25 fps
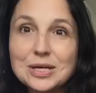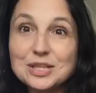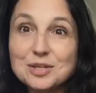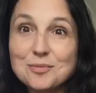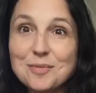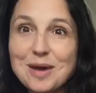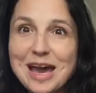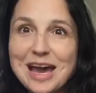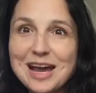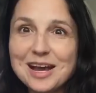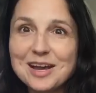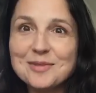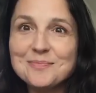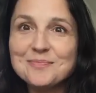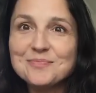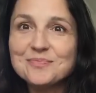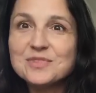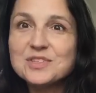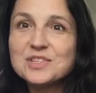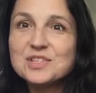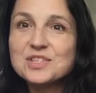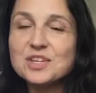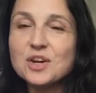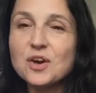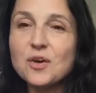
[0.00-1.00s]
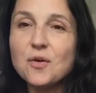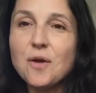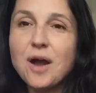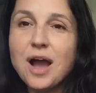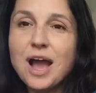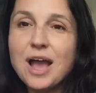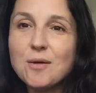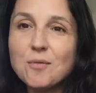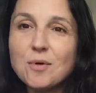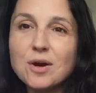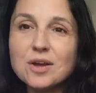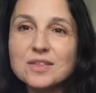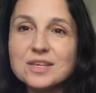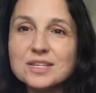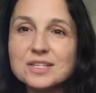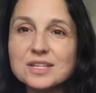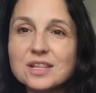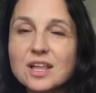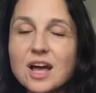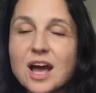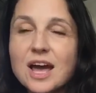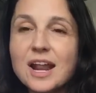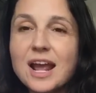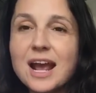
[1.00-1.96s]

the back. So I wear this a lot.